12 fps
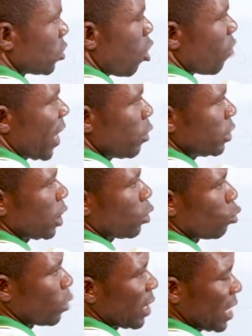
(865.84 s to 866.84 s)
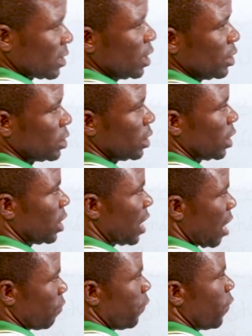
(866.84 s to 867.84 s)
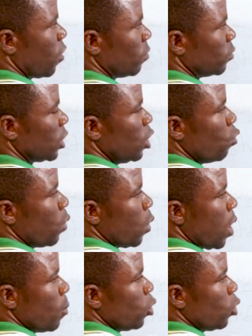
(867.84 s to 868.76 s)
of hydrogen chloride, that's HCl, are formed when 1